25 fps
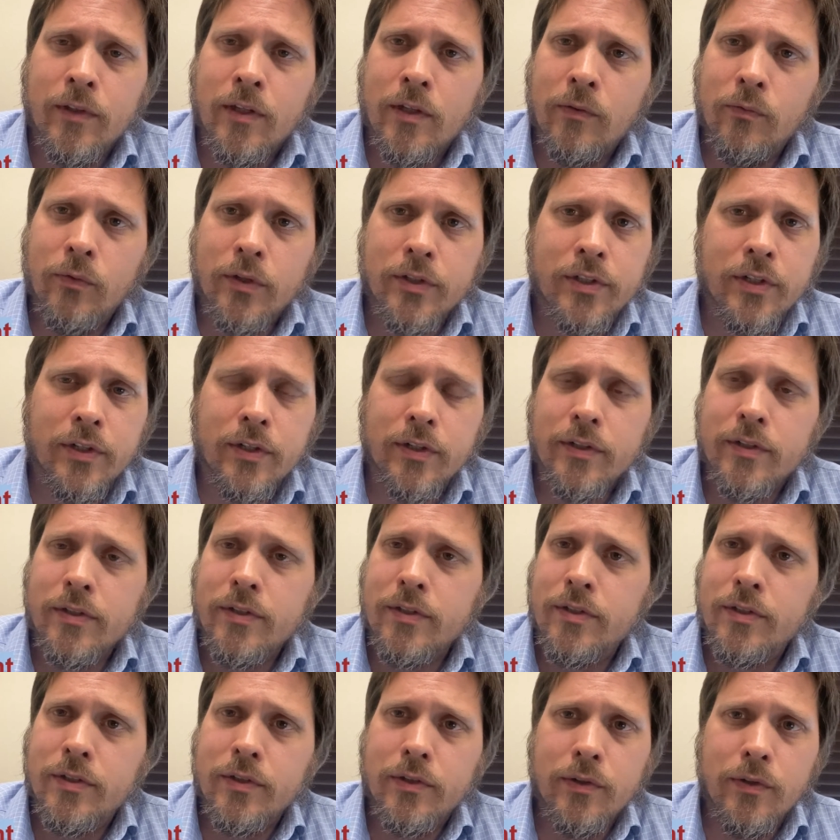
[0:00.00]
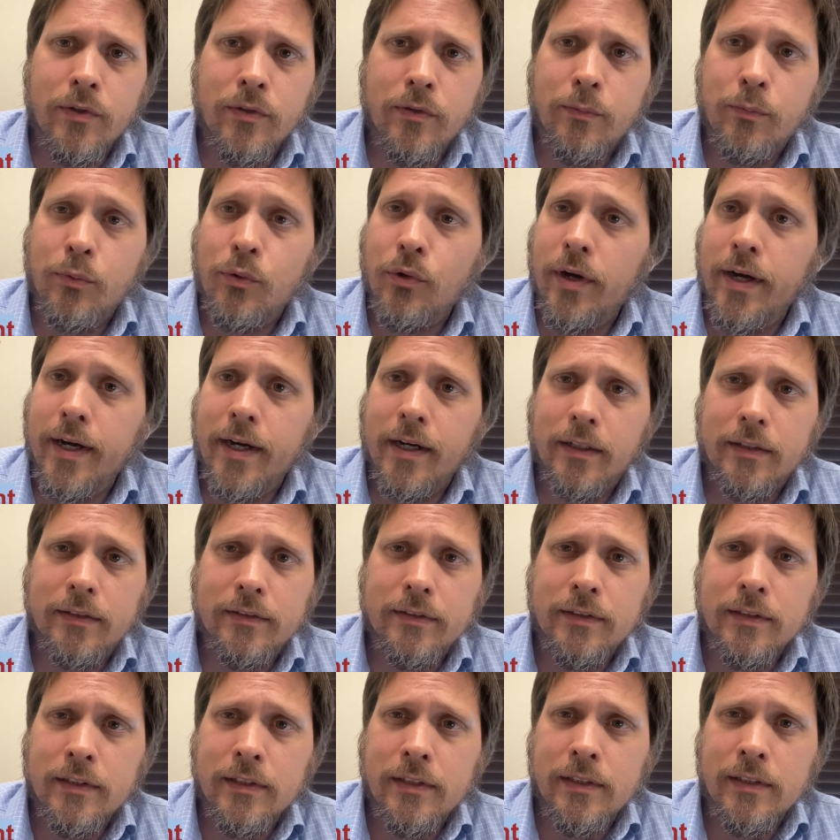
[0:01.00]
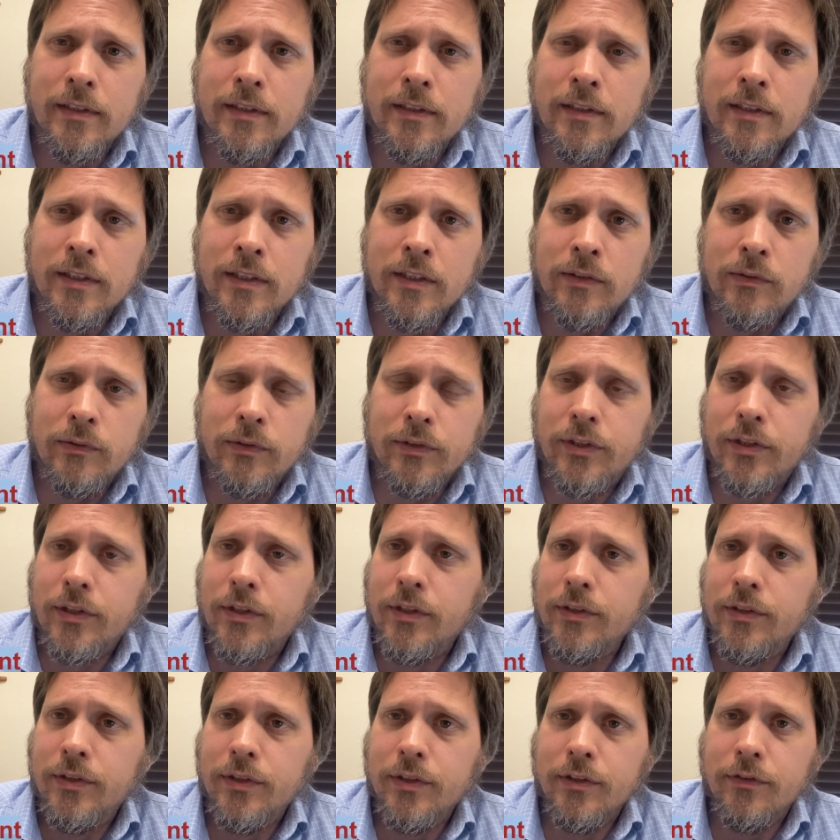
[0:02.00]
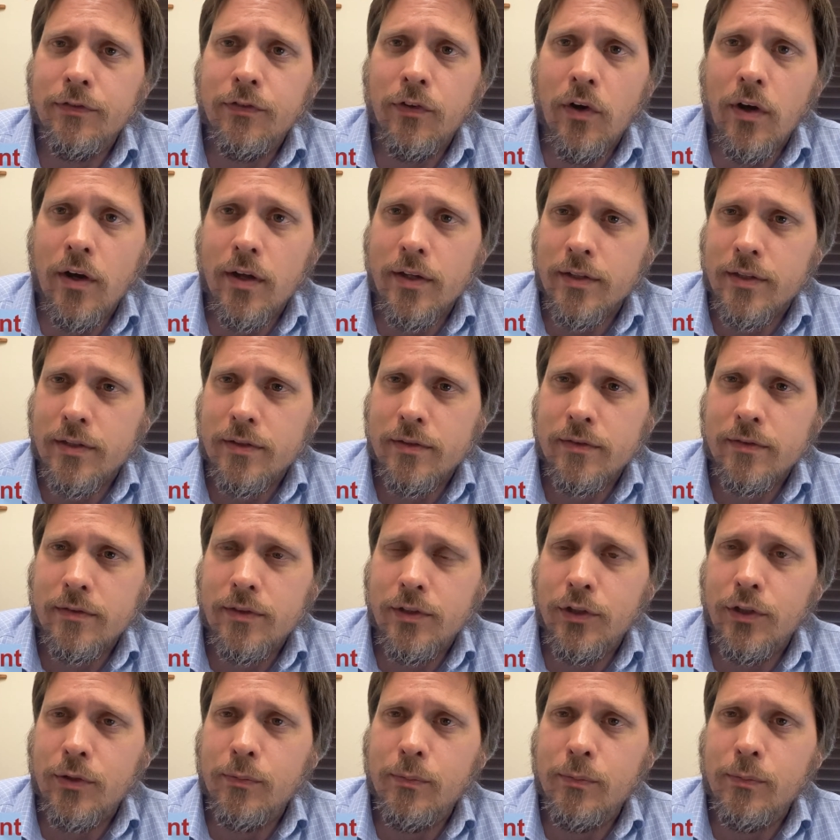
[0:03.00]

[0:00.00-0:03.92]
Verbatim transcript: return to prayer. Return to the font, to your